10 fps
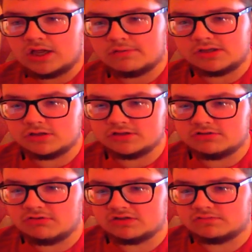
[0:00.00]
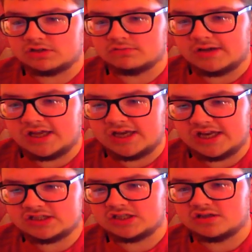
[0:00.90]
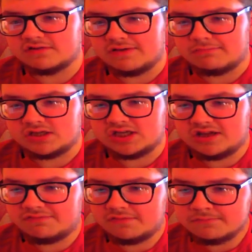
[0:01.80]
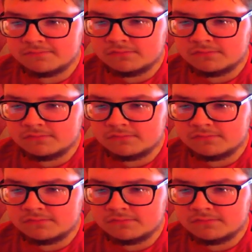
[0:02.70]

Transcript: Are we going to Oxford away next in November, Dave?